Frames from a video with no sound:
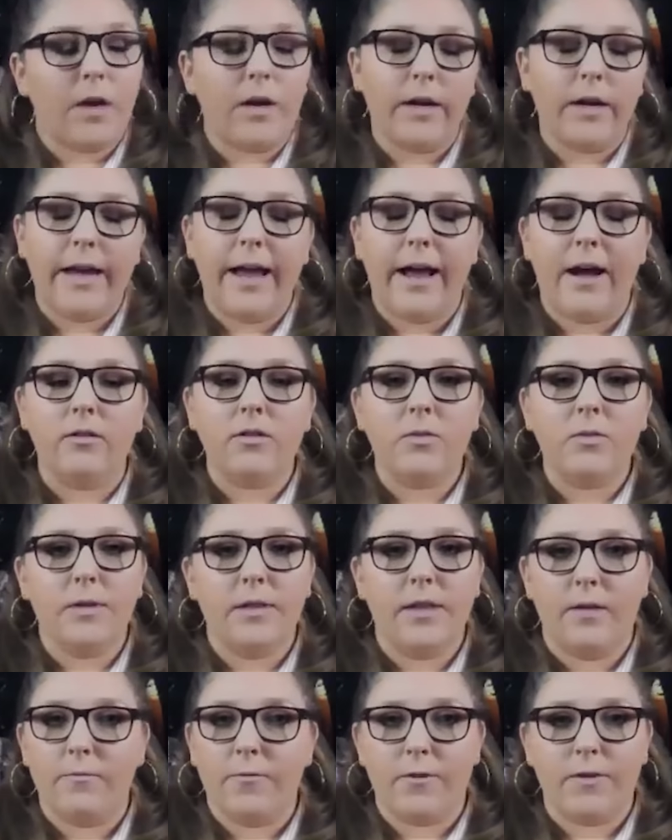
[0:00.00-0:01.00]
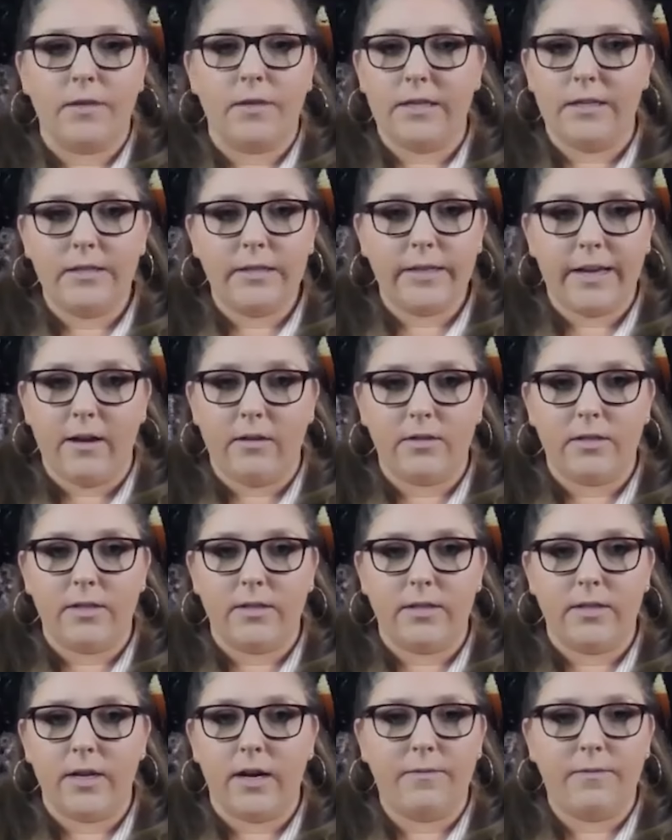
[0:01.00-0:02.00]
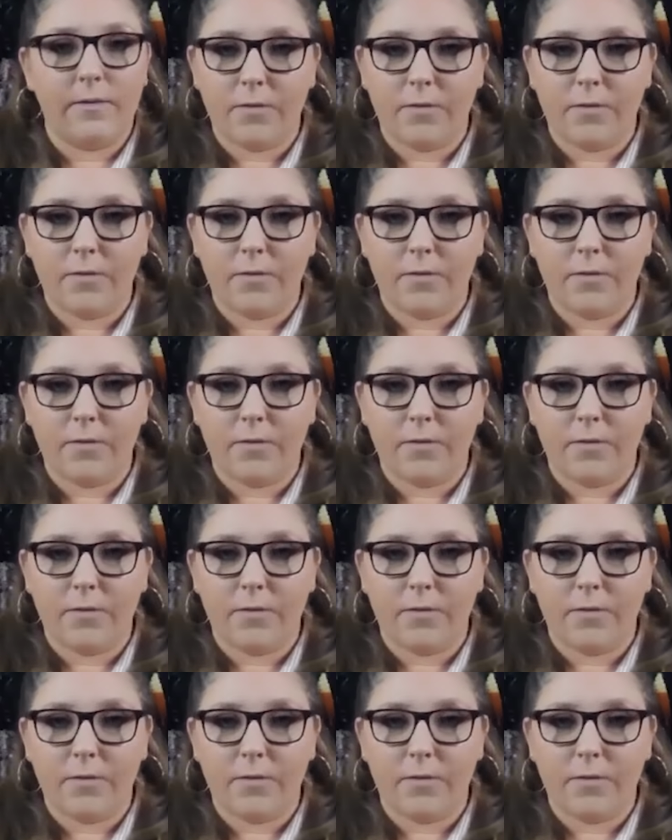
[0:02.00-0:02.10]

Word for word: accounts with them for the discounts and stuff.